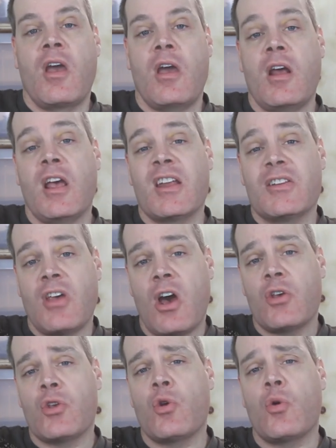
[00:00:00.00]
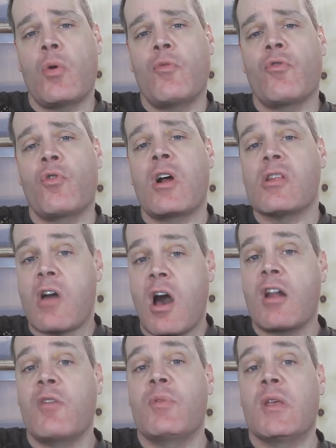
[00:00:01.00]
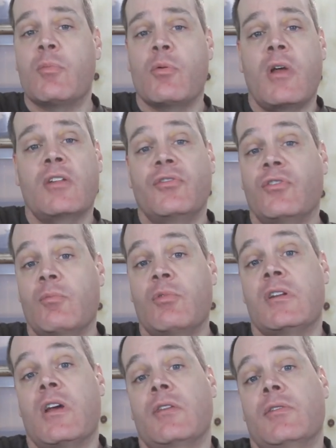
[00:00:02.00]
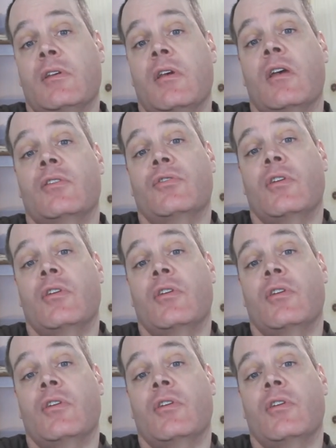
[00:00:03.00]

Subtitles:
And I can tell you, for a lot of people, that's simply not the case.